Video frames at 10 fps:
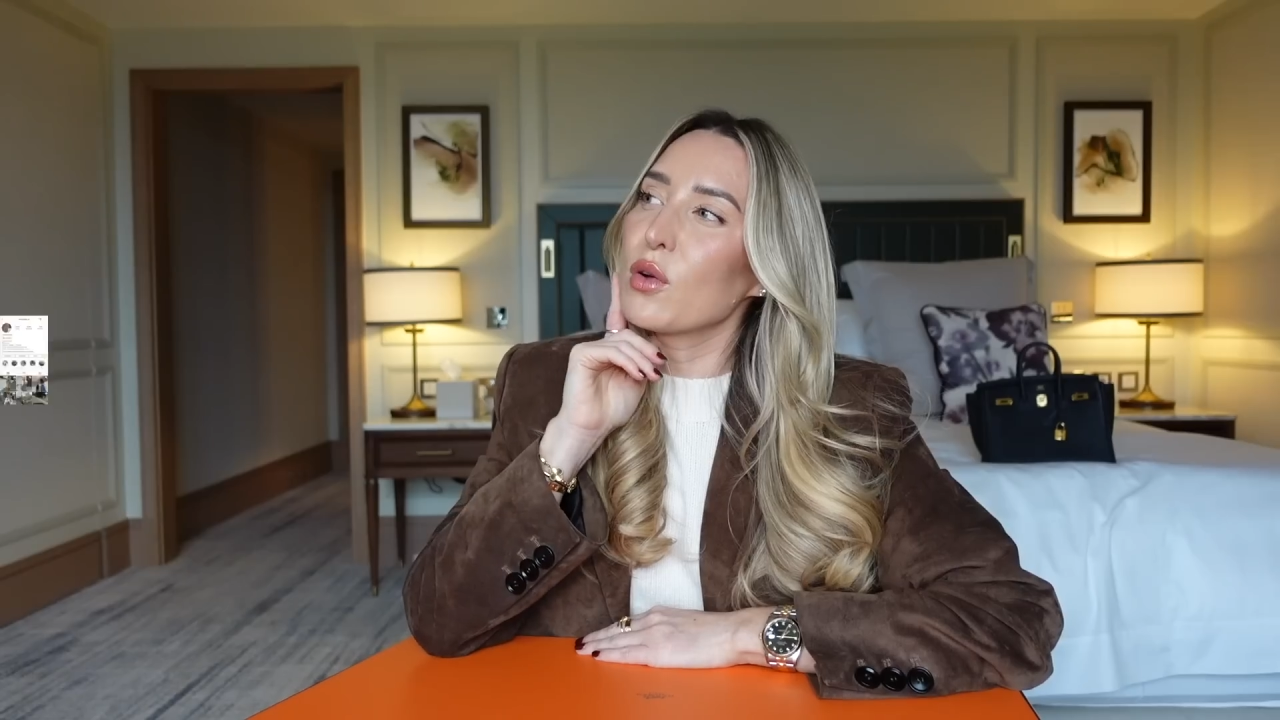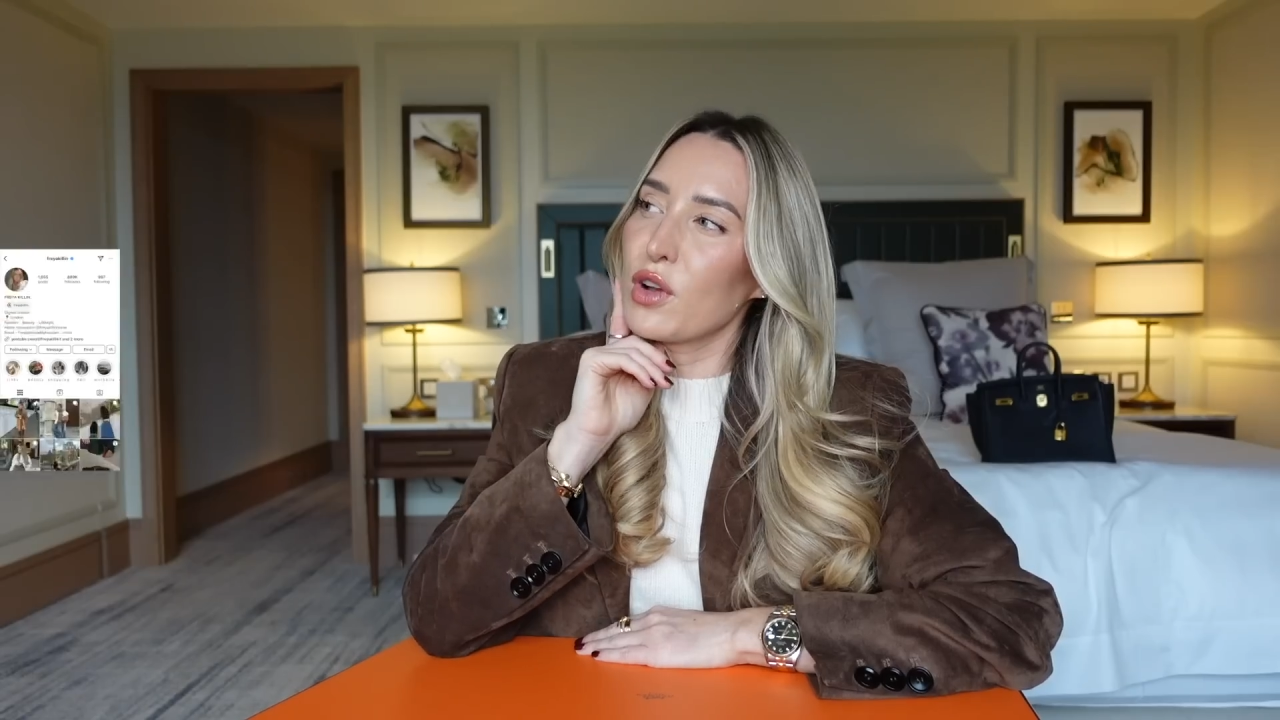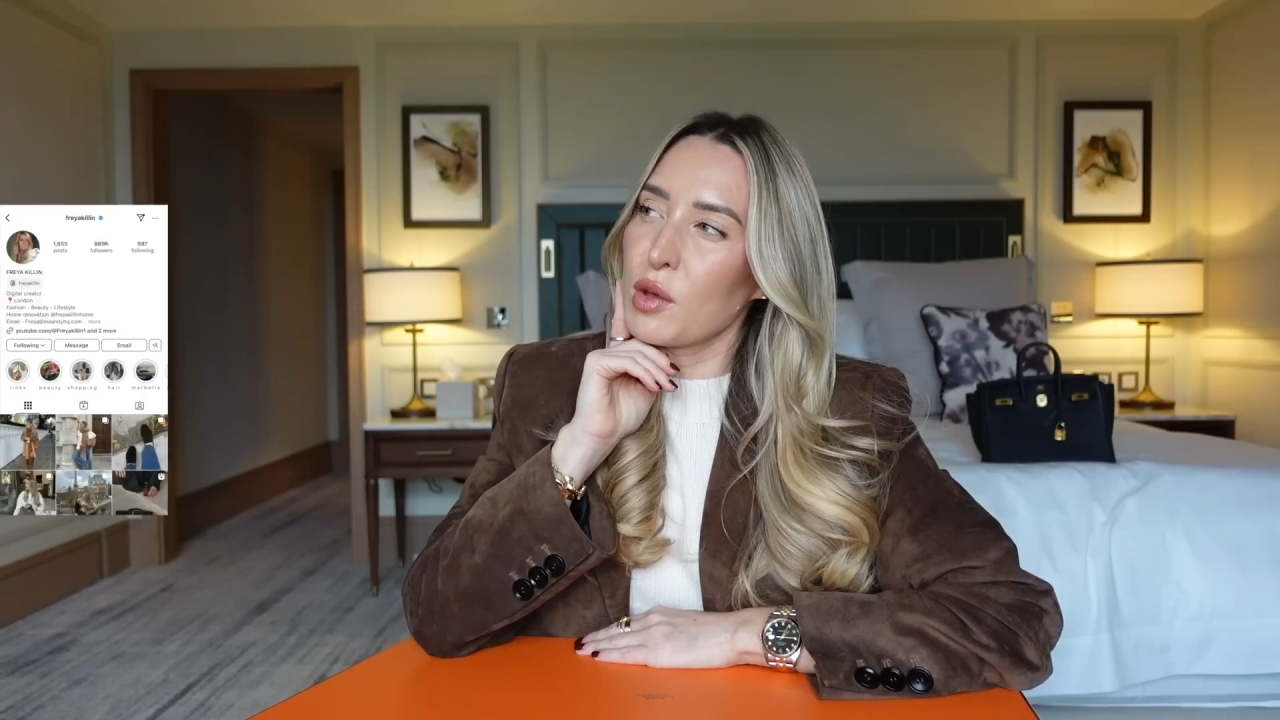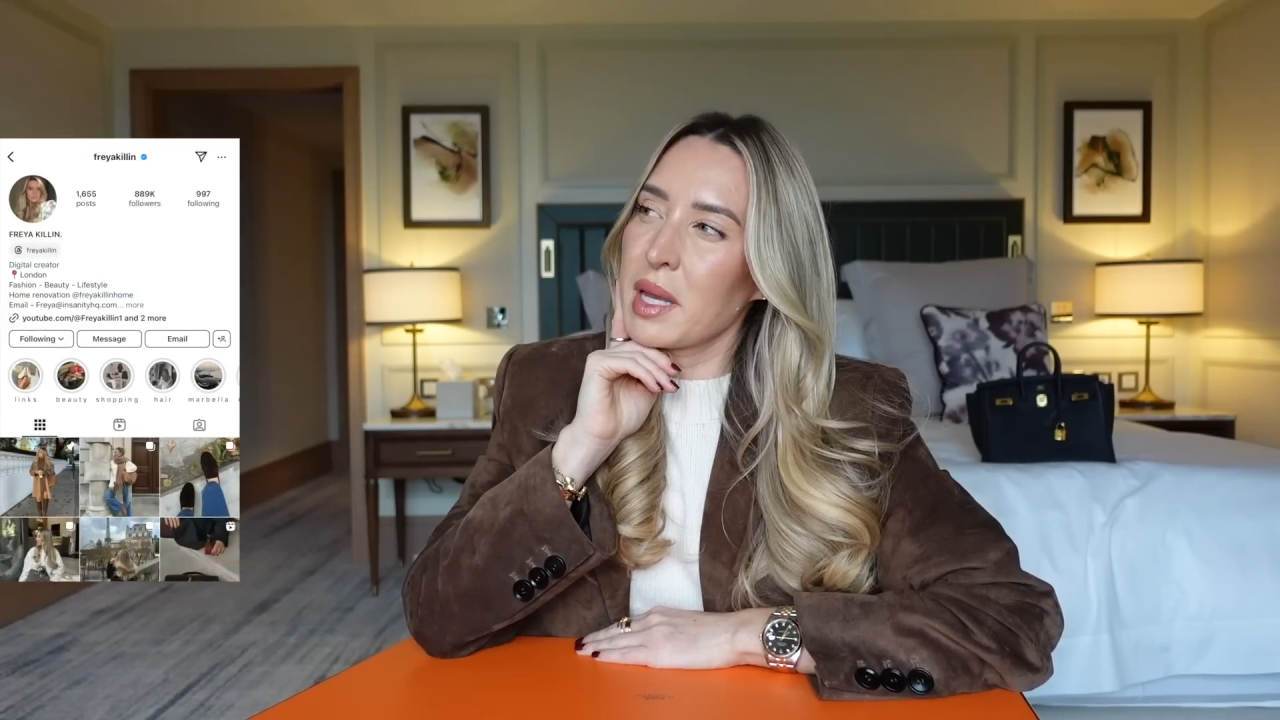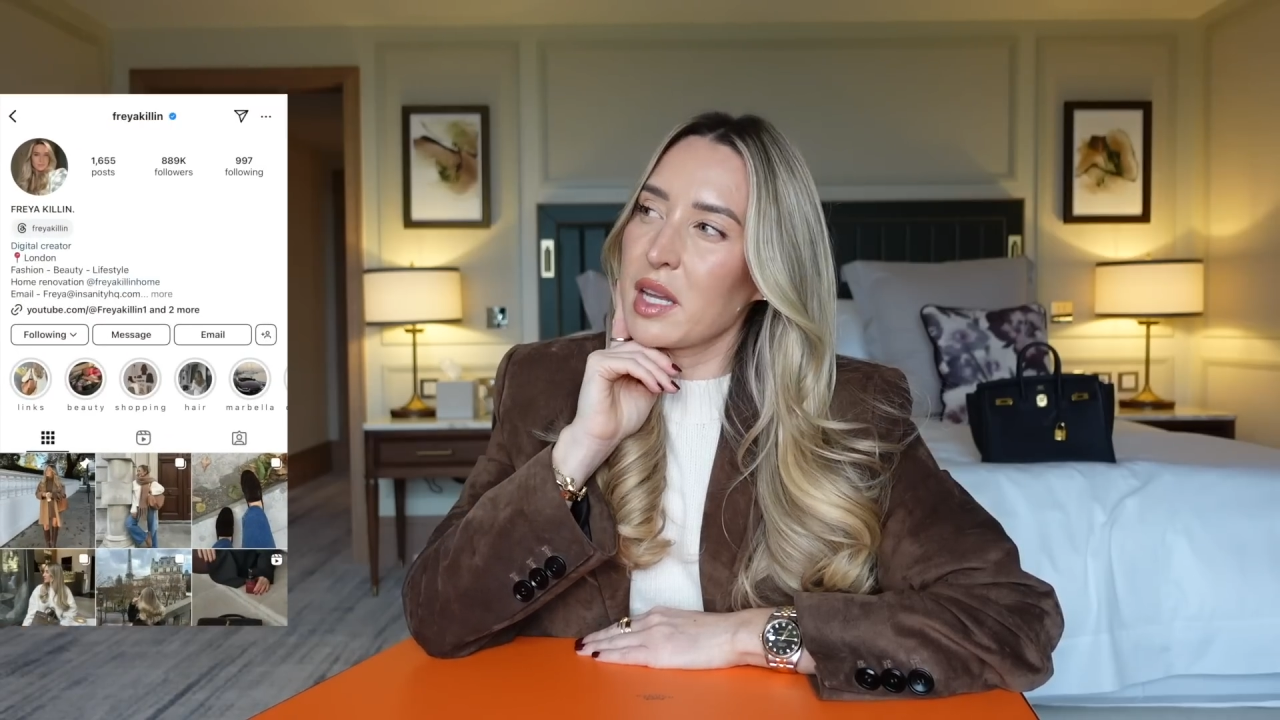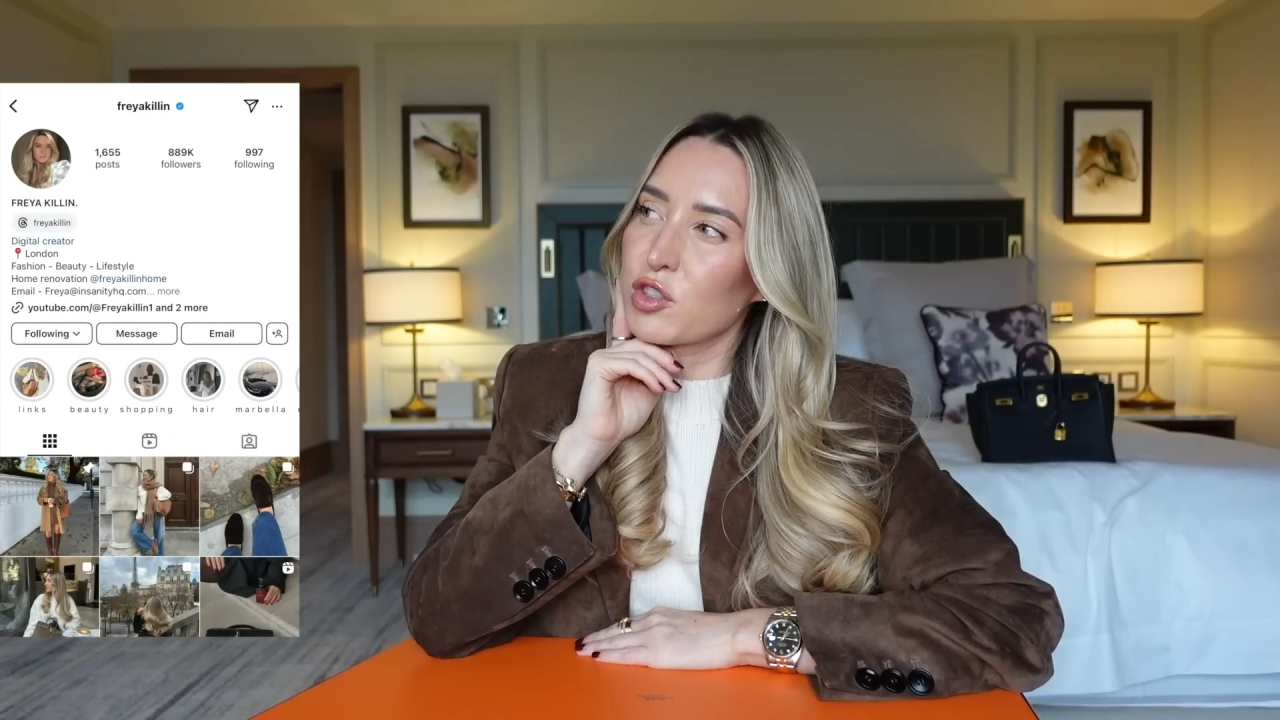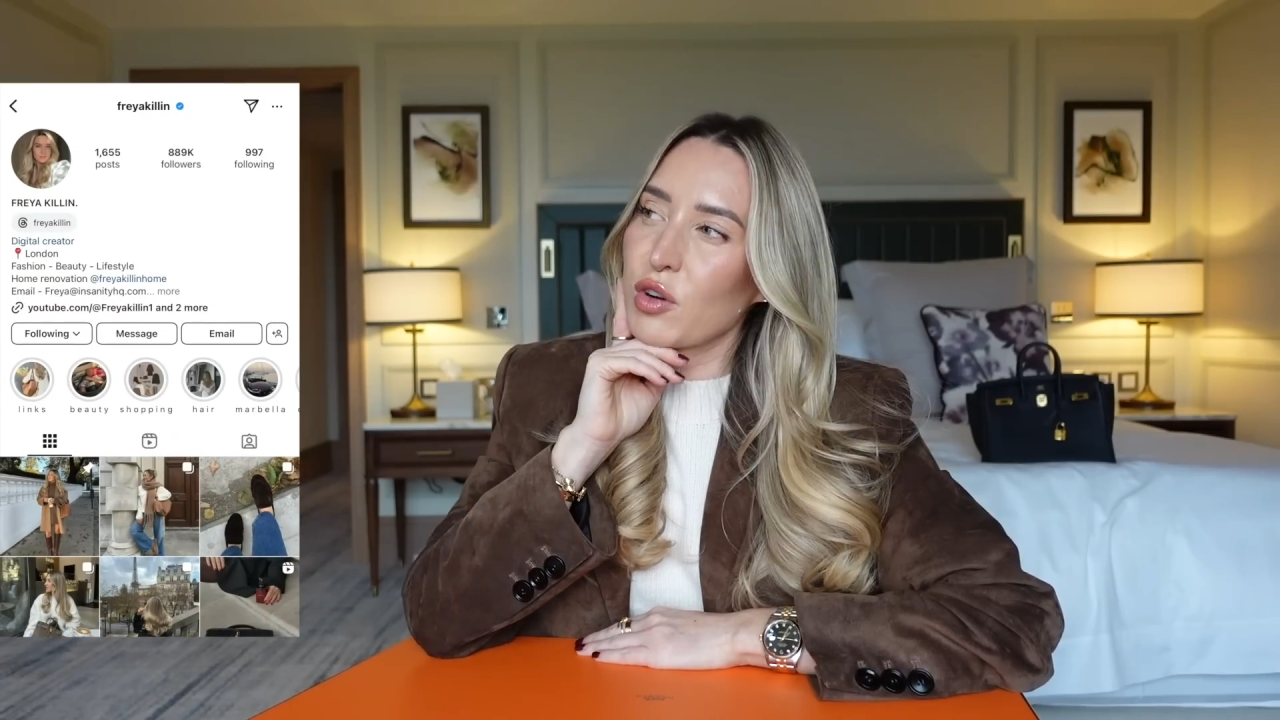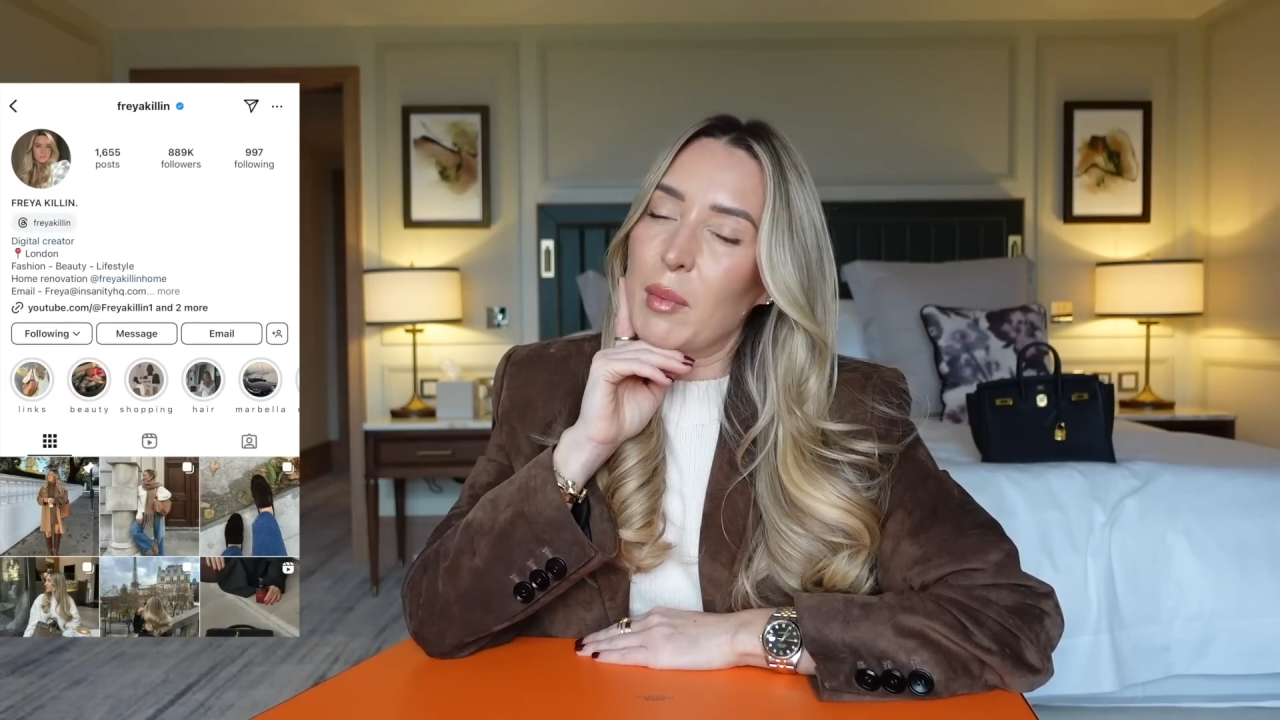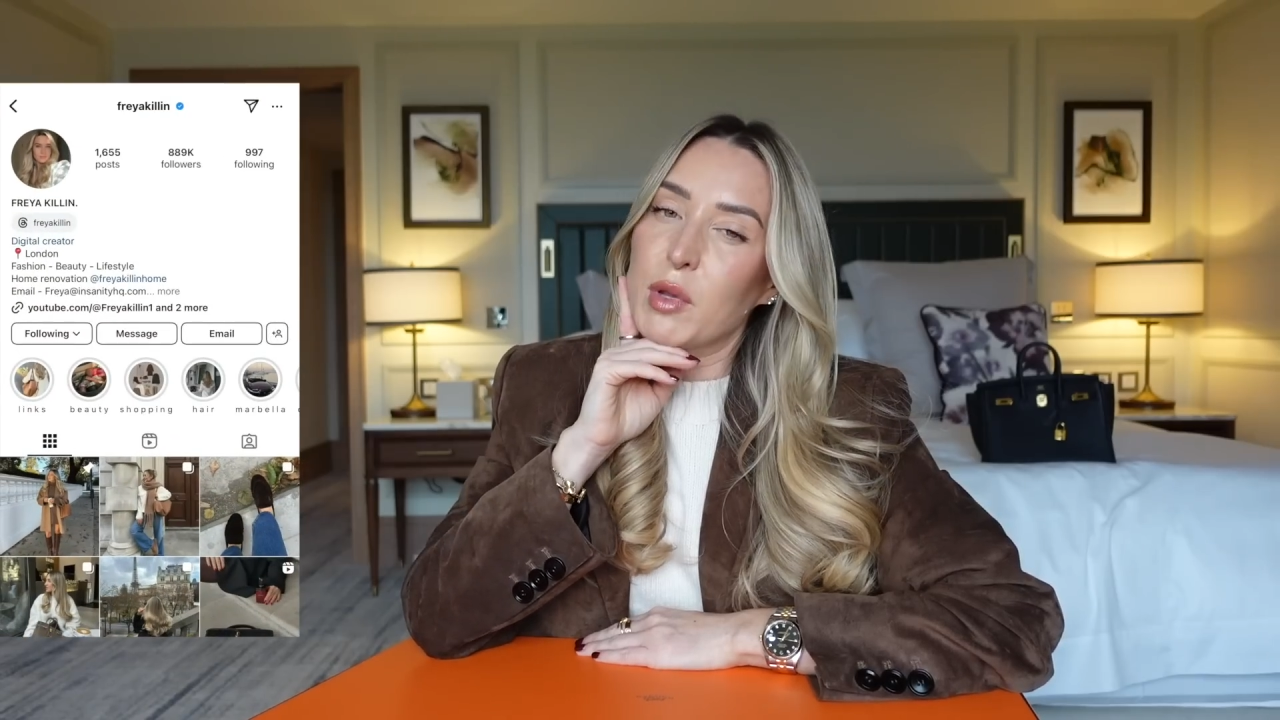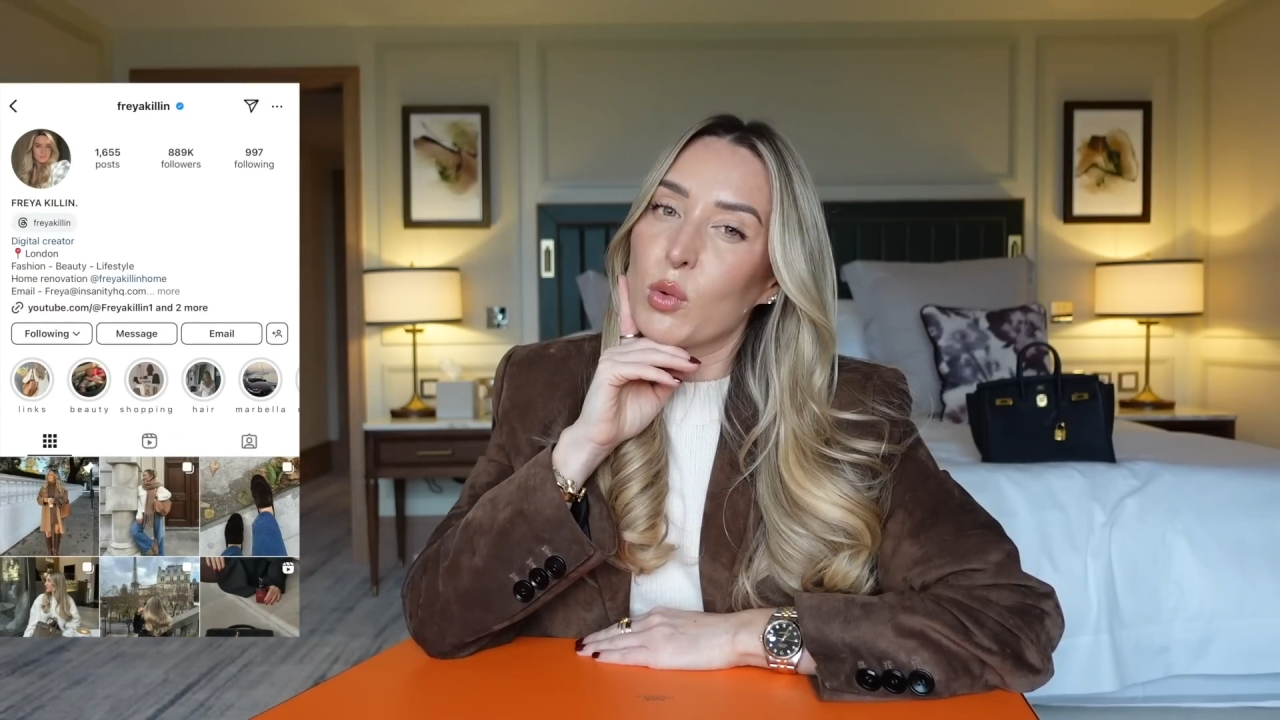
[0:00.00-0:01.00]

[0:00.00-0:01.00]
follow me on Instagram,